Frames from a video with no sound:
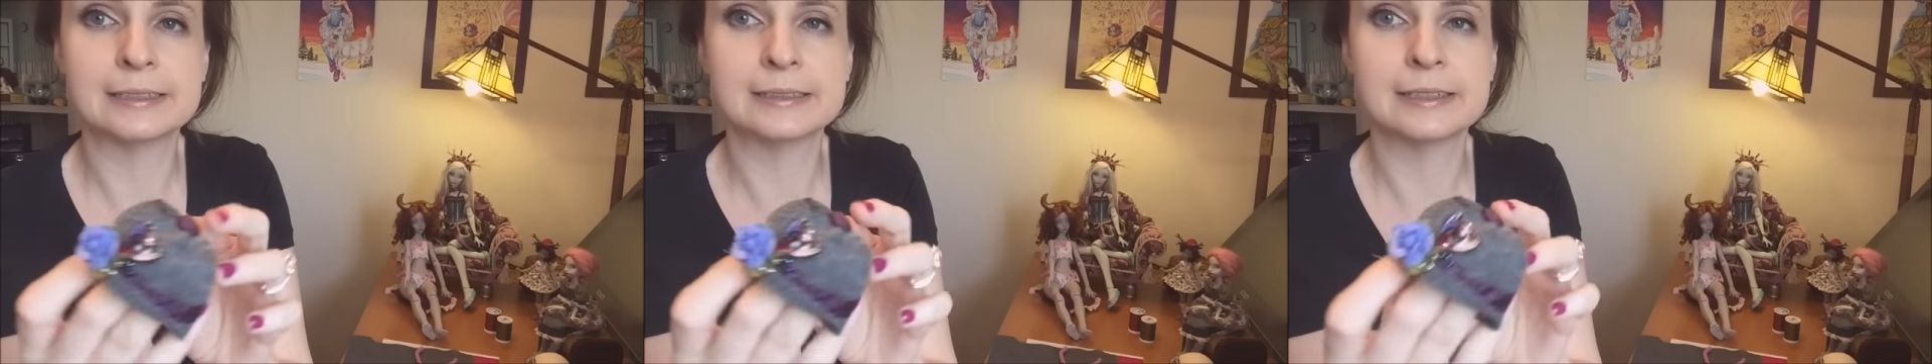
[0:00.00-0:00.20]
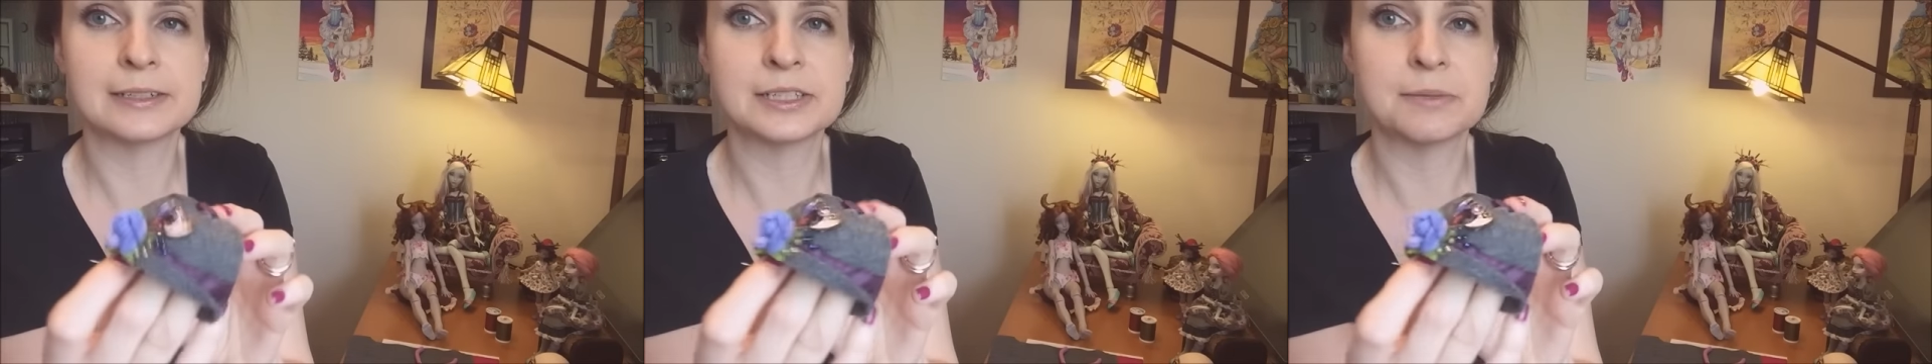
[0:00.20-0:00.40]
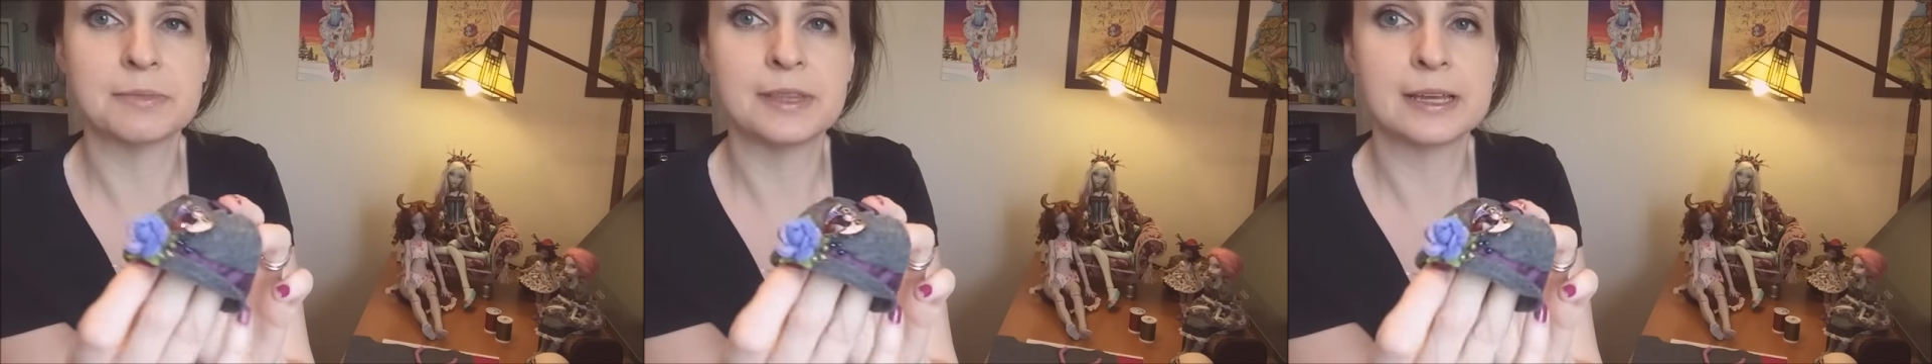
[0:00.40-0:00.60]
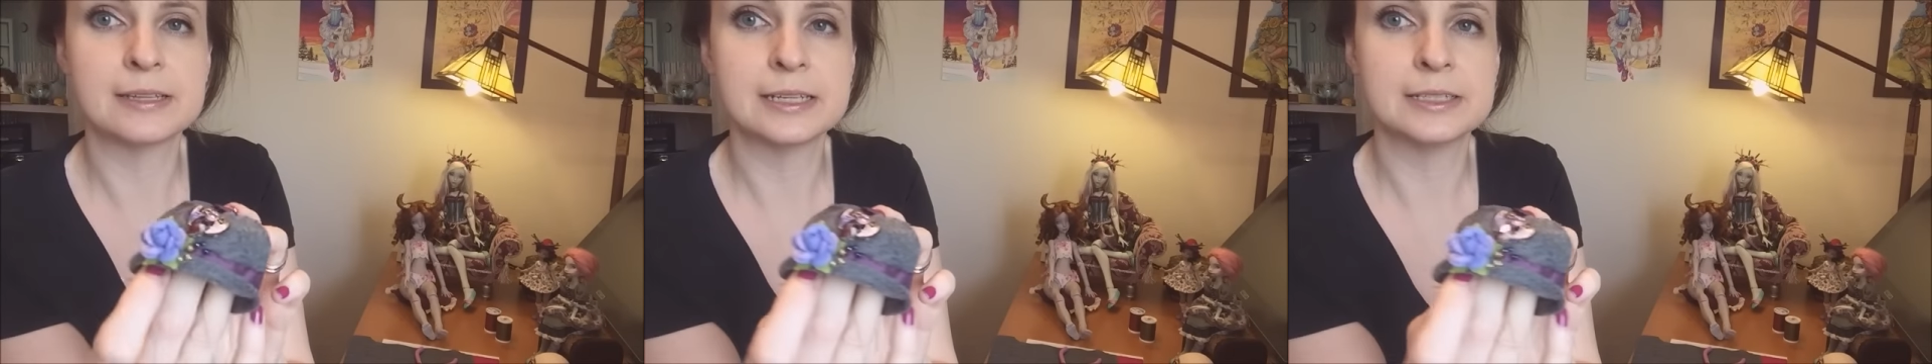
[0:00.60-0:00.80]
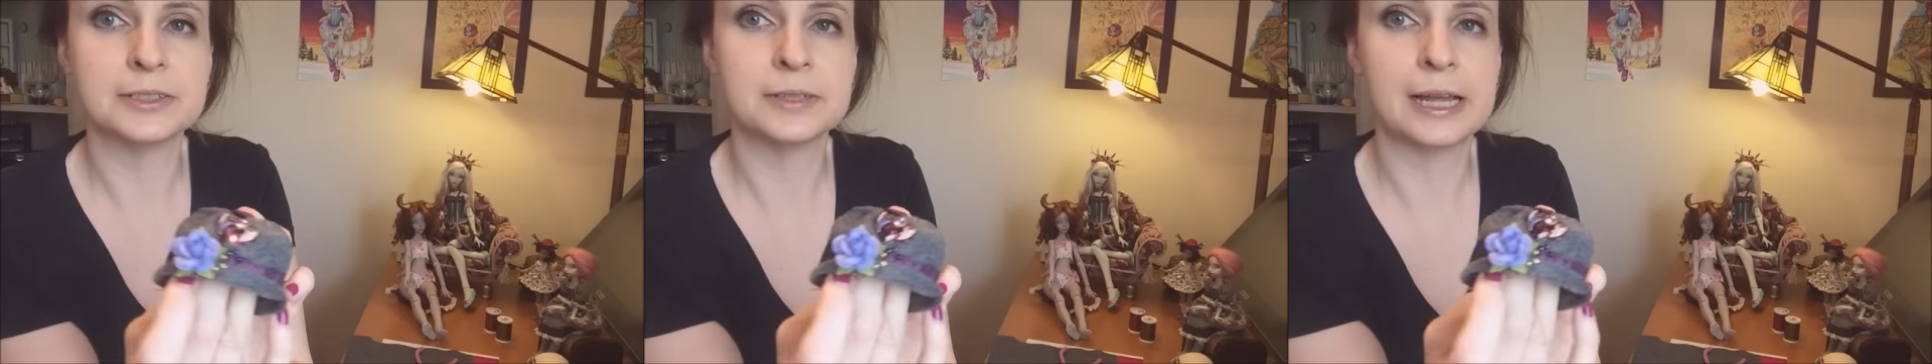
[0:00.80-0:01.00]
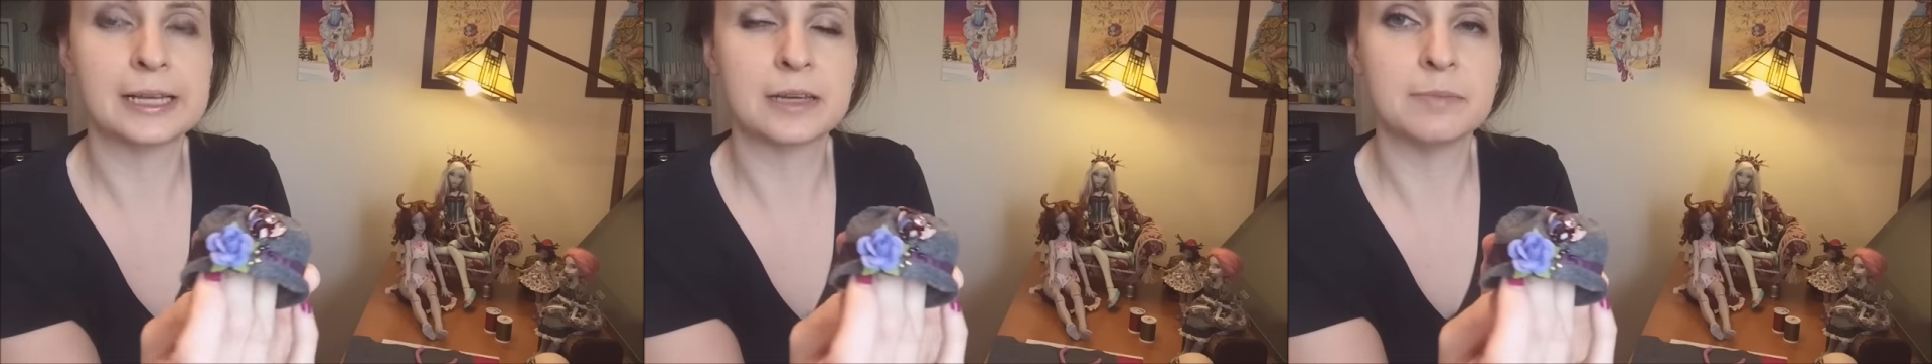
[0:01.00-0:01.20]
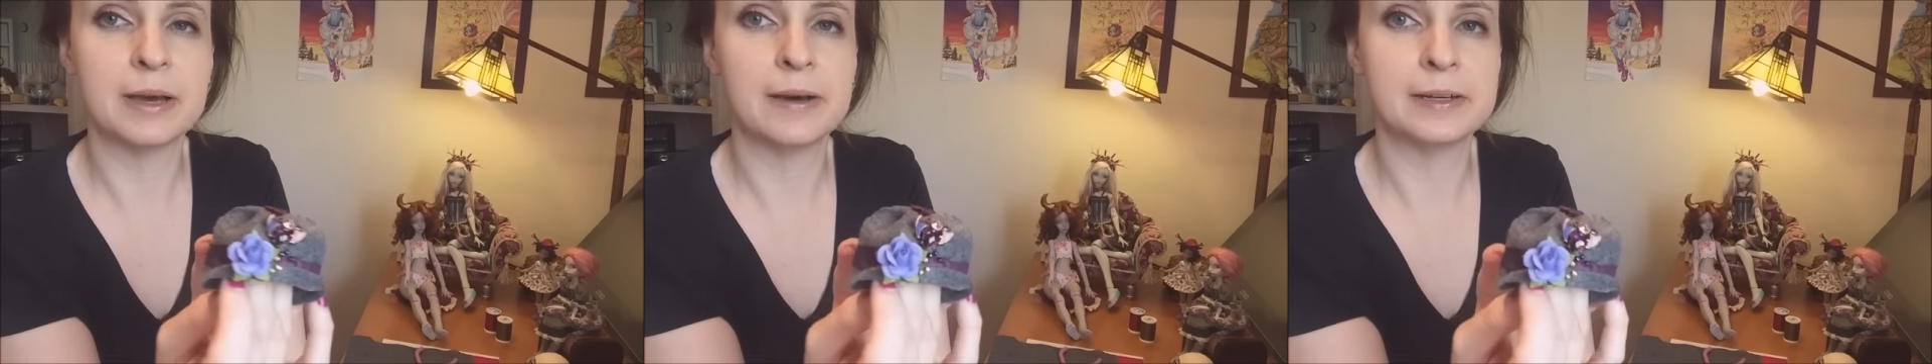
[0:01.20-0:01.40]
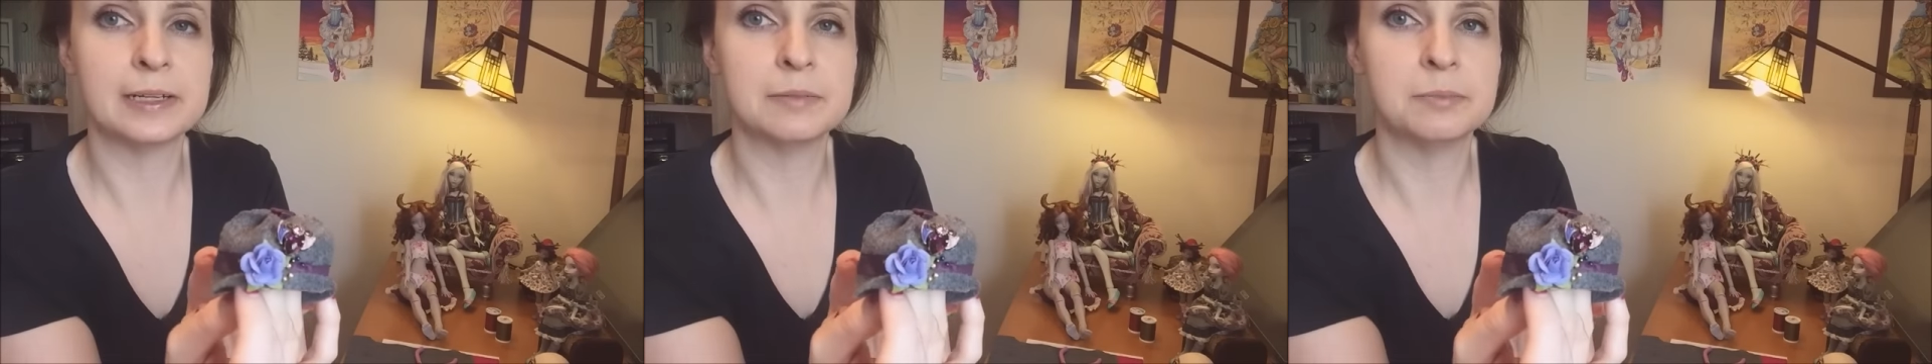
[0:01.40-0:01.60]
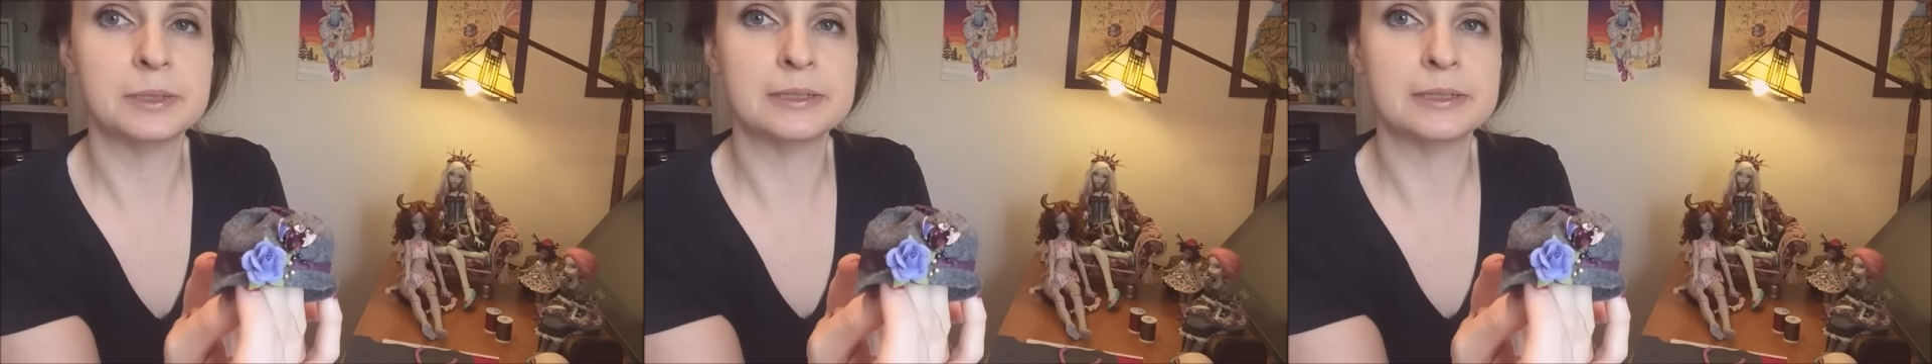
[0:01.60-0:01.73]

There's some things I don't like about it,